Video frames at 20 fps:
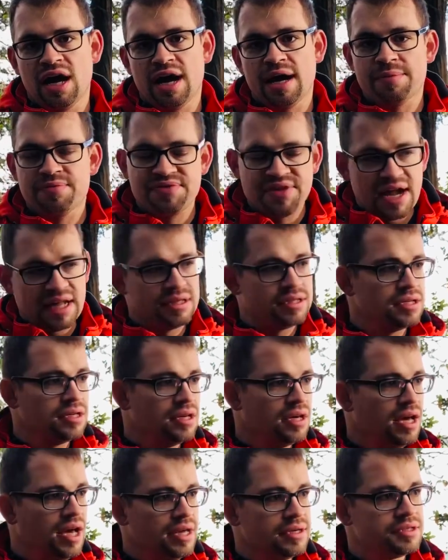That
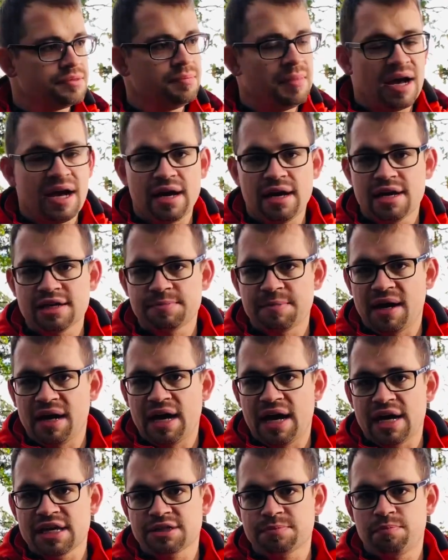as my
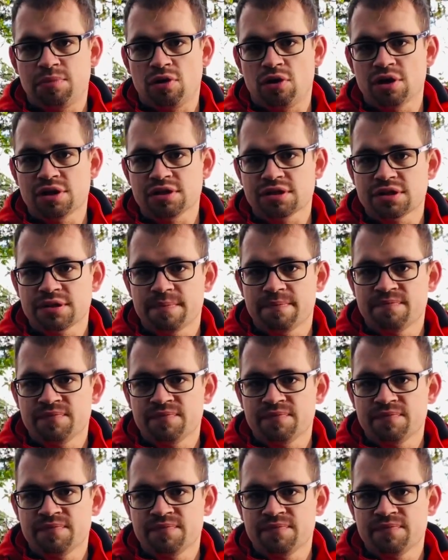last point.